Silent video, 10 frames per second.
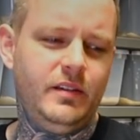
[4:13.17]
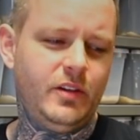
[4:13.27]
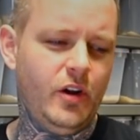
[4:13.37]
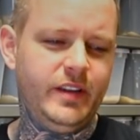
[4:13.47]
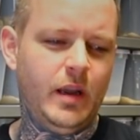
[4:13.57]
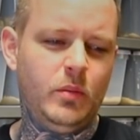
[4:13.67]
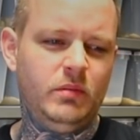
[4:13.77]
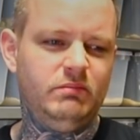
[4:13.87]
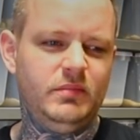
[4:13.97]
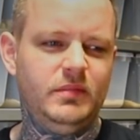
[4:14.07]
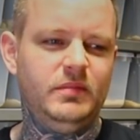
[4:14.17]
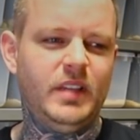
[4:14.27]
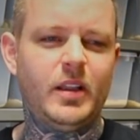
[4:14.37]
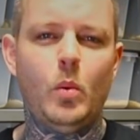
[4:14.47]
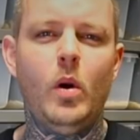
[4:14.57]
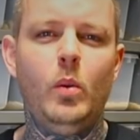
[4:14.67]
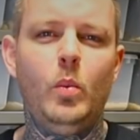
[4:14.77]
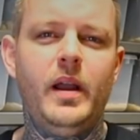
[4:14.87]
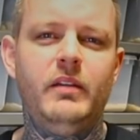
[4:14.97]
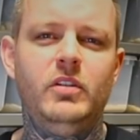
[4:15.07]
going down like a
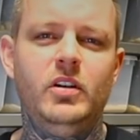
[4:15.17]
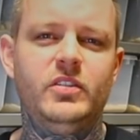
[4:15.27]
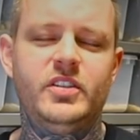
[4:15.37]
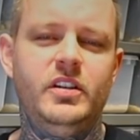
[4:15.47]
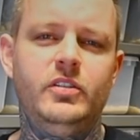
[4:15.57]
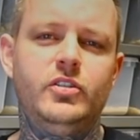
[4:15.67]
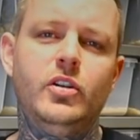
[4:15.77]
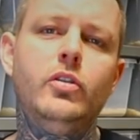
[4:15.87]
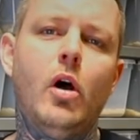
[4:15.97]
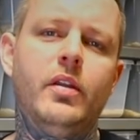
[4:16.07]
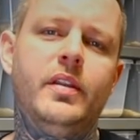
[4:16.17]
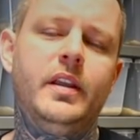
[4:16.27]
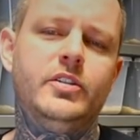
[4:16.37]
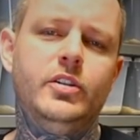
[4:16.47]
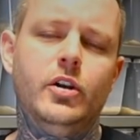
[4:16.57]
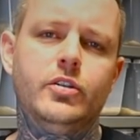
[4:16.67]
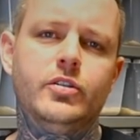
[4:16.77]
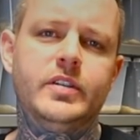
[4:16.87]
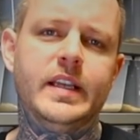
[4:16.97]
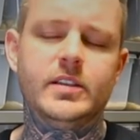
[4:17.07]
one-way road to nothing, to no
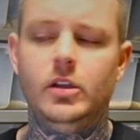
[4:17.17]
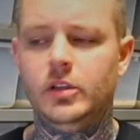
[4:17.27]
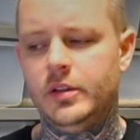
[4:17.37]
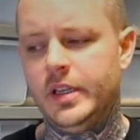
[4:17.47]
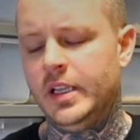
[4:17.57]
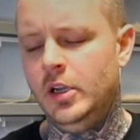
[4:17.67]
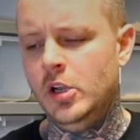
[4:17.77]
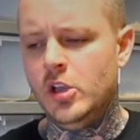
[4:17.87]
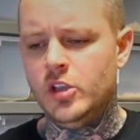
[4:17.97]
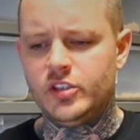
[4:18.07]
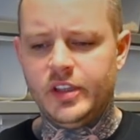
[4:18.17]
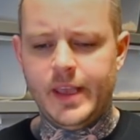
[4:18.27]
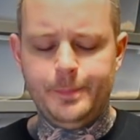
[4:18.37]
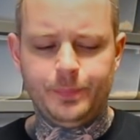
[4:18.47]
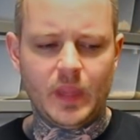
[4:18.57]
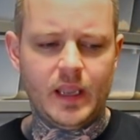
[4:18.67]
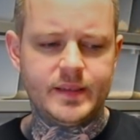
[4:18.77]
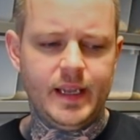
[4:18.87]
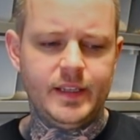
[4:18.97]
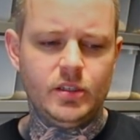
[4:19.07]
success or nothing. So then I
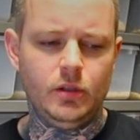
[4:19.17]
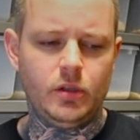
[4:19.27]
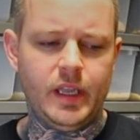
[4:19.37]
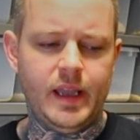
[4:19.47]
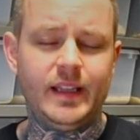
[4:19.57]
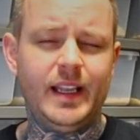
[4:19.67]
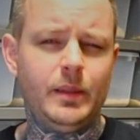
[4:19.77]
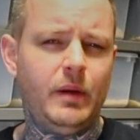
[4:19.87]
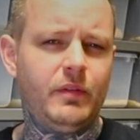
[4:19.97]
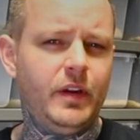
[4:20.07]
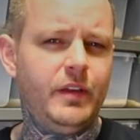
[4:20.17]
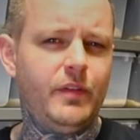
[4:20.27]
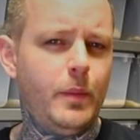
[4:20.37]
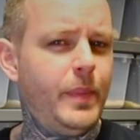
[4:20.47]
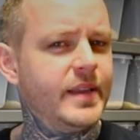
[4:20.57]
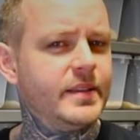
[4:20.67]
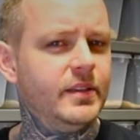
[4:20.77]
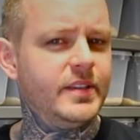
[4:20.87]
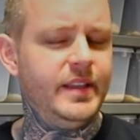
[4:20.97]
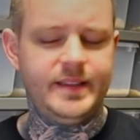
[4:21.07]
started to look at, and I had about 3 or 4
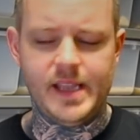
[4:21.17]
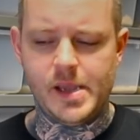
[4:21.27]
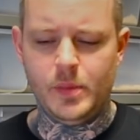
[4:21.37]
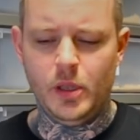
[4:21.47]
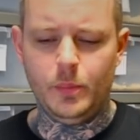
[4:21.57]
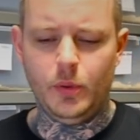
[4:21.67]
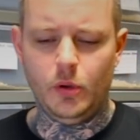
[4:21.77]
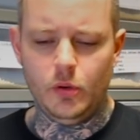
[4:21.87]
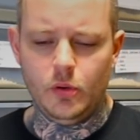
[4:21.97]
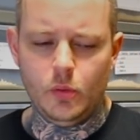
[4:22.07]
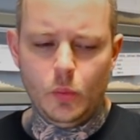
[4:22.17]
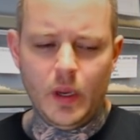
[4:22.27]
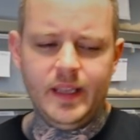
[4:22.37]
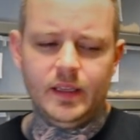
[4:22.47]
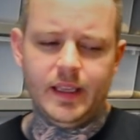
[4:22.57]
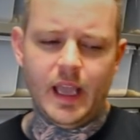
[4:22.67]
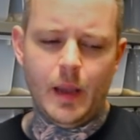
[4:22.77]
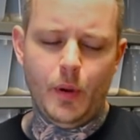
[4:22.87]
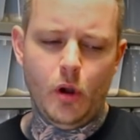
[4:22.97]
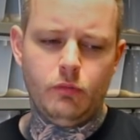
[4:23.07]
pastels at this time, but weirdly
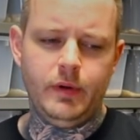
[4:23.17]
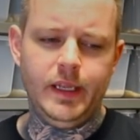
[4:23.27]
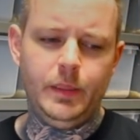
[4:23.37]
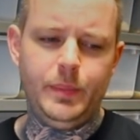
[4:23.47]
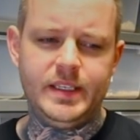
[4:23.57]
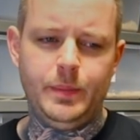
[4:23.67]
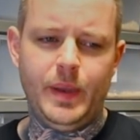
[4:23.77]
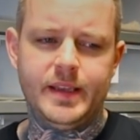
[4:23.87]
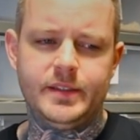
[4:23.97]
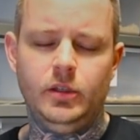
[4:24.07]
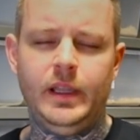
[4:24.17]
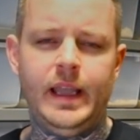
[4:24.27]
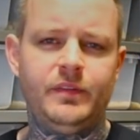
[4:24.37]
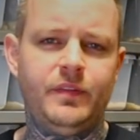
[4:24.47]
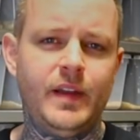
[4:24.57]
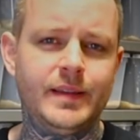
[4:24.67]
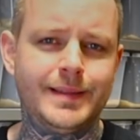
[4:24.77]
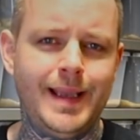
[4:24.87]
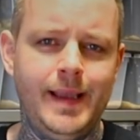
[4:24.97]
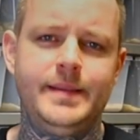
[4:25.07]
I bought a really busy pastel. It had
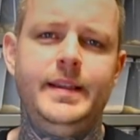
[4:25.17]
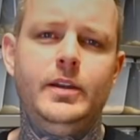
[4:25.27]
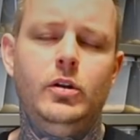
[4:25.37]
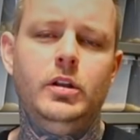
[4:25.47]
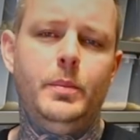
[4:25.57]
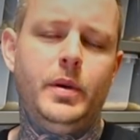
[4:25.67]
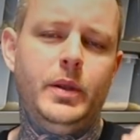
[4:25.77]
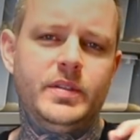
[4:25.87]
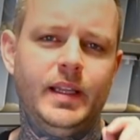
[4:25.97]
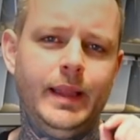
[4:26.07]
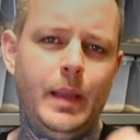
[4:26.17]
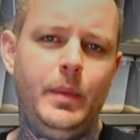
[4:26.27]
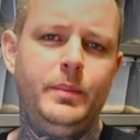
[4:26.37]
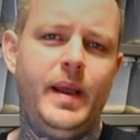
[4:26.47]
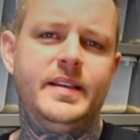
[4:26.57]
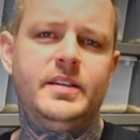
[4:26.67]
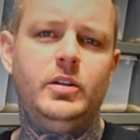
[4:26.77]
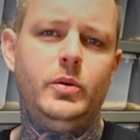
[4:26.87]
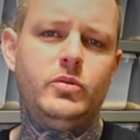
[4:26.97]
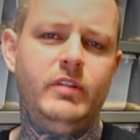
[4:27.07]
fantastic colour, but it was a lemon
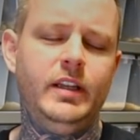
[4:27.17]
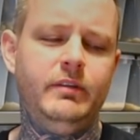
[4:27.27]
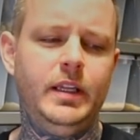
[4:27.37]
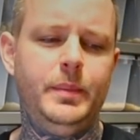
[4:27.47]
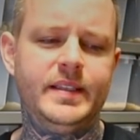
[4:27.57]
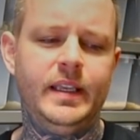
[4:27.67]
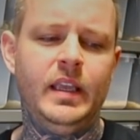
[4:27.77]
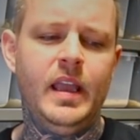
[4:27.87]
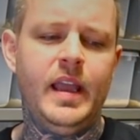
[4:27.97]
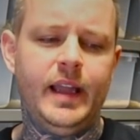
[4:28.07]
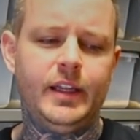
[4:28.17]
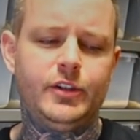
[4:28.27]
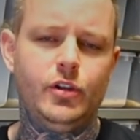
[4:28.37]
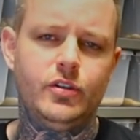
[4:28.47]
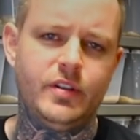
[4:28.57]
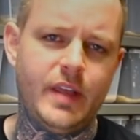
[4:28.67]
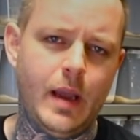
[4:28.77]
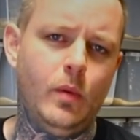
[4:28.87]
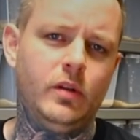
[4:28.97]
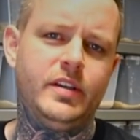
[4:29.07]
pastel. It was really busy, and I chose
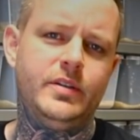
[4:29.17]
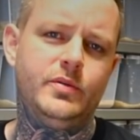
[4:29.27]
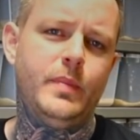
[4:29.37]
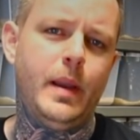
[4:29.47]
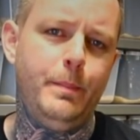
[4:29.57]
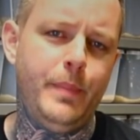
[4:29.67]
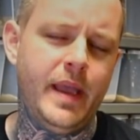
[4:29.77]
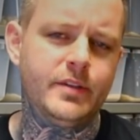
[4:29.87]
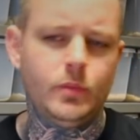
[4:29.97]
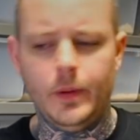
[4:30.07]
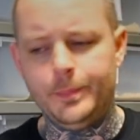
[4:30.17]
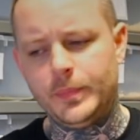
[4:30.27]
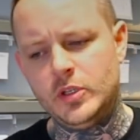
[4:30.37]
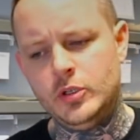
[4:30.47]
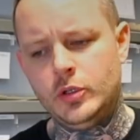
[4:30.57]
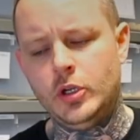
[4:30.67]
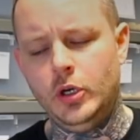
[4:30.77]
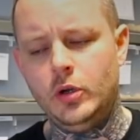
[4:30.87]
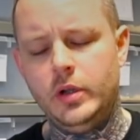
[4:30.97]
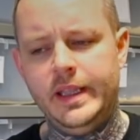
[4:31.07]
that one because it was my best one to
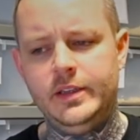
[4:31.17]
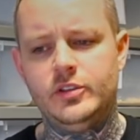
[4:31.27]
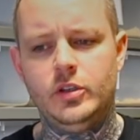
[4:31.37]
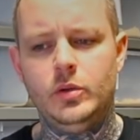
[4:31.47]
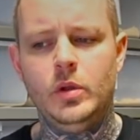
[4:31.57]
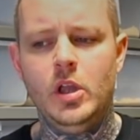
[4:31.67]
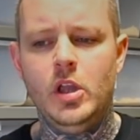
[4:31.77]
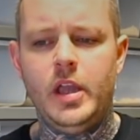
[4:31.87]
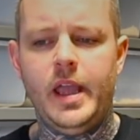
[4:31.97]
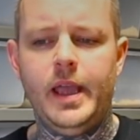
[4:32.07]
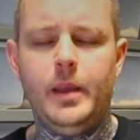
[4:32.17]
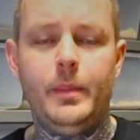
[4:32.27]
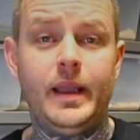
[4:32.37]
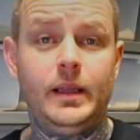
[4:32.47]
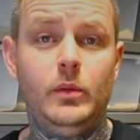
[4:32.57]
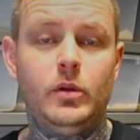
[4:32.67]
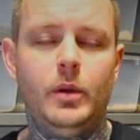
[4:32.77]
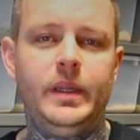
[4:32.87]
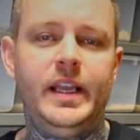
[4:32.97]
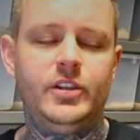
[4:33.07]
go into my clown
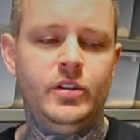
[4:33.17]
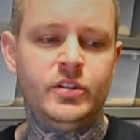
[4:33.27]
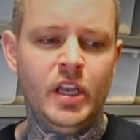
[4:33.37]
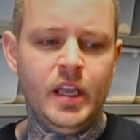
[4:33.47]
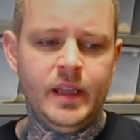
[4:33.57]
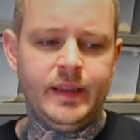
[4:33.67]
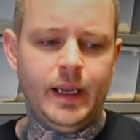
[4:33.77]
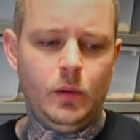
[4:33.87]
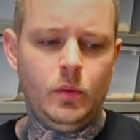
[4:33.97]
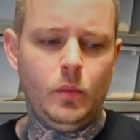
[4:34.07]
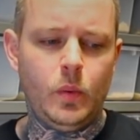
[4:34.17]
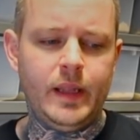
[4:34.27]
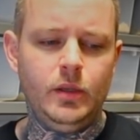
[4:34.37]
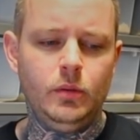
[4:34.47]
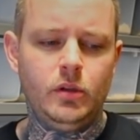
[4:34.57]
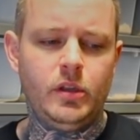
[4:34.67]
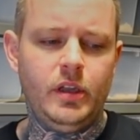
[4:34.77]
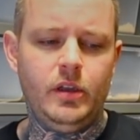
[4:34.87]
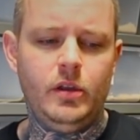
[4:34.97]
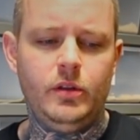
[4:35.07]
combinations. Now, when you look
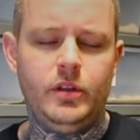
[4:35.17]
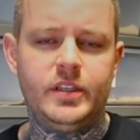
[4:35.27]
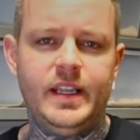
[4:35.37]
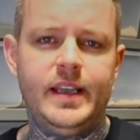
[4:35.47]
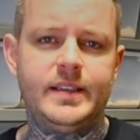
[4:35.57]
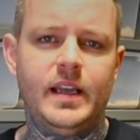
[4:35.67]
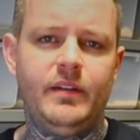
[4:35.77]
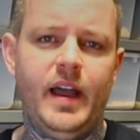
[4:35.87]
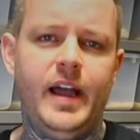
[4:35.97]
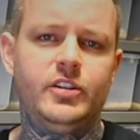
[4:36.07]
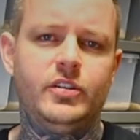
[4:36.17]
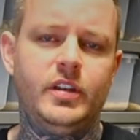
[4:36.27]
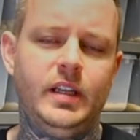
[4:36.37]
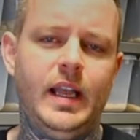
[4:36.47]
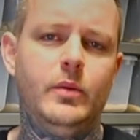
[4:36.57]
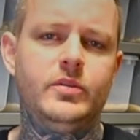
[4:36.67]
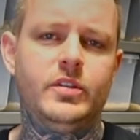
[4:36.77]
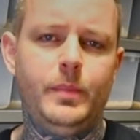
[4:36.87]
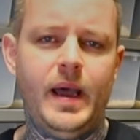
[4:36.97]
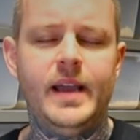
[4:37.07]
at the snakes I've hatched, the clowns,
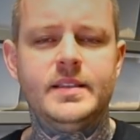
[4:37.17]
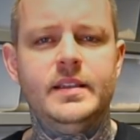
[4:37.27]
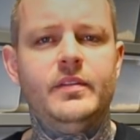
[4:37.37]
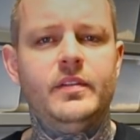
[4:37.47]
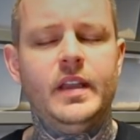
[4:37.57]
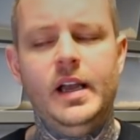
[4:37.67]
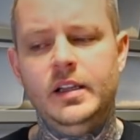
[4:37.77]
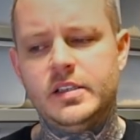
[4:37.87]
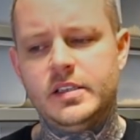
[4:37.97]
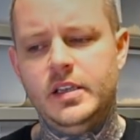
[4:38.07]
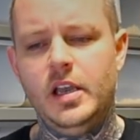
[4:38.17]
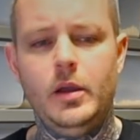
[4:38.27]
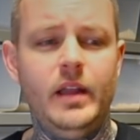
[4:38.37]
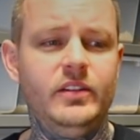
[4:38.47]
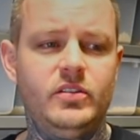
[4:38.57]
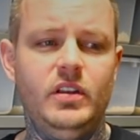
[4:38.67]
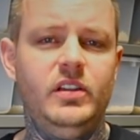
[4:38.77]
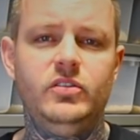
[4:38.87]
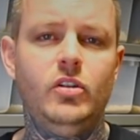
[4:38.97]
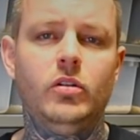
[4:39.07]
the pieds and everything else,
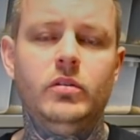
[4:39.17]
and